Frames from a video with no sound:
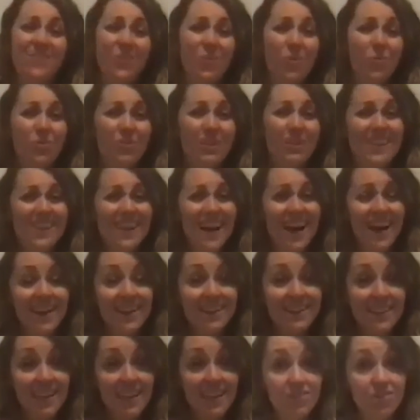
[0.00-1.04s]
hold a lot
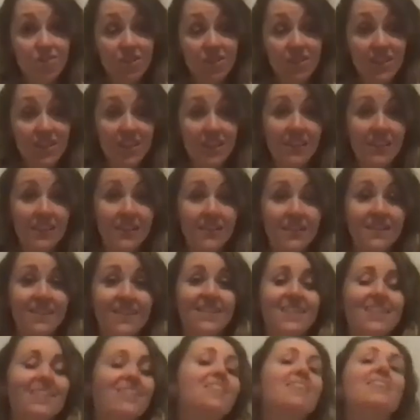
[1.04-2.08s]
of tension
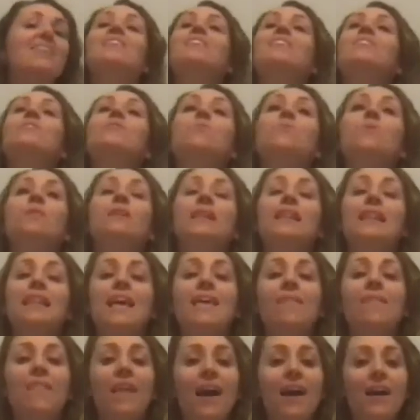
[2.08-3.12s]
here. I want to
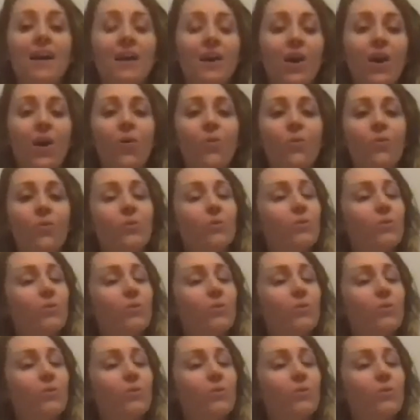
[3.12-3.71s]
let that go.